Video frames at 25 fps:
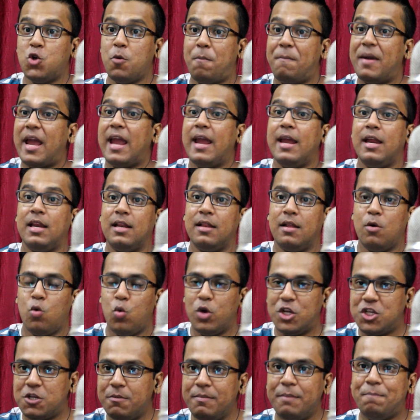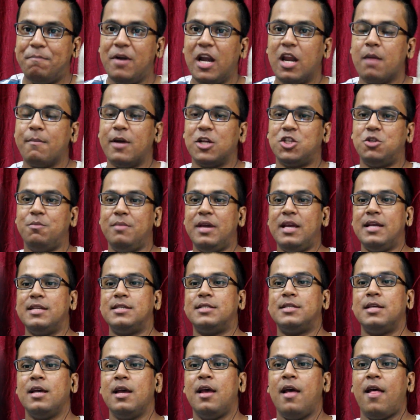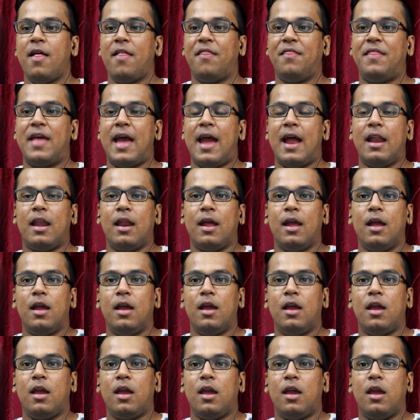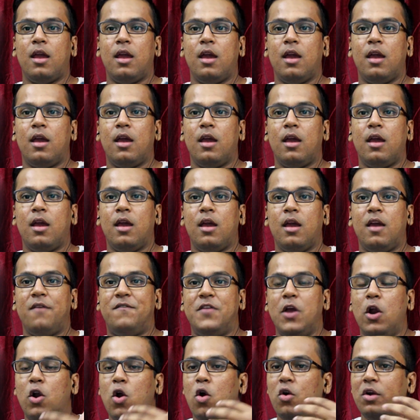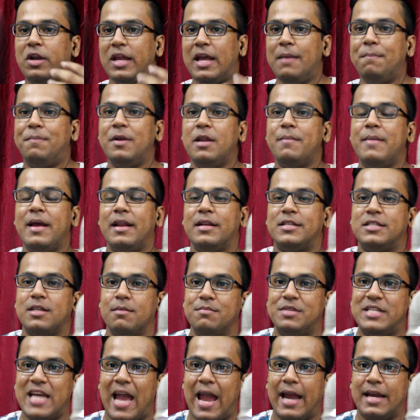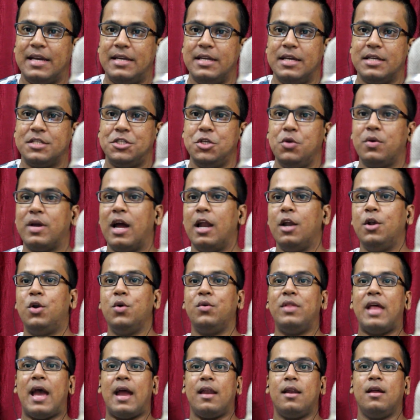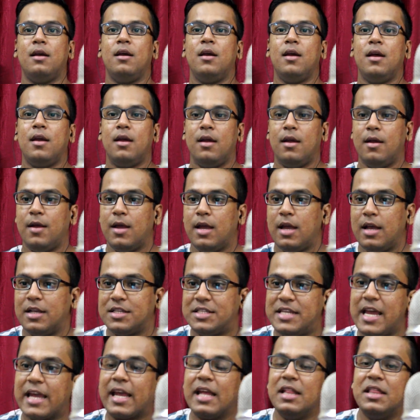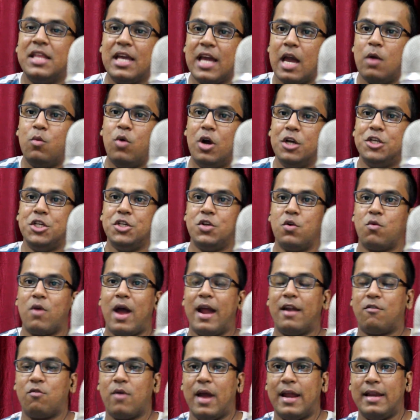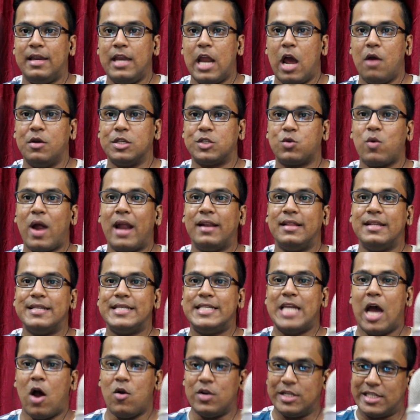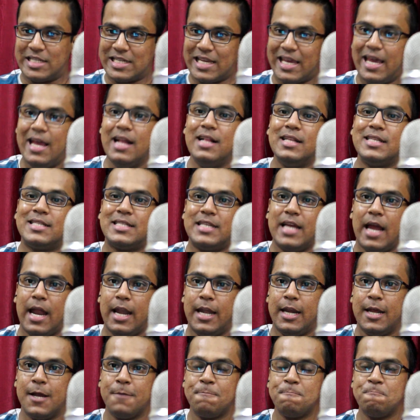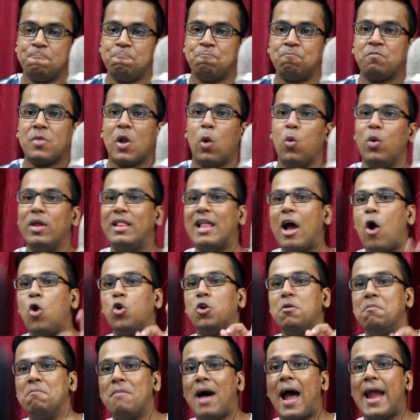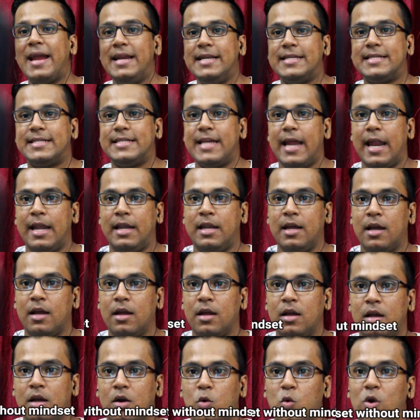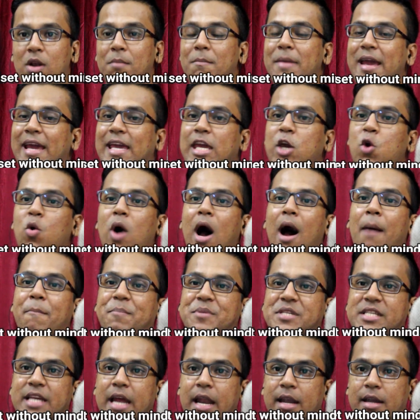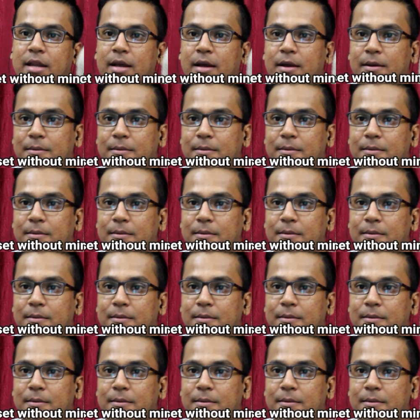to pain, which pretty much means that if you don't implement some tactics, you can't do that. Second thing I want you to write right now is write this down. Skill set without mindset will make you upset.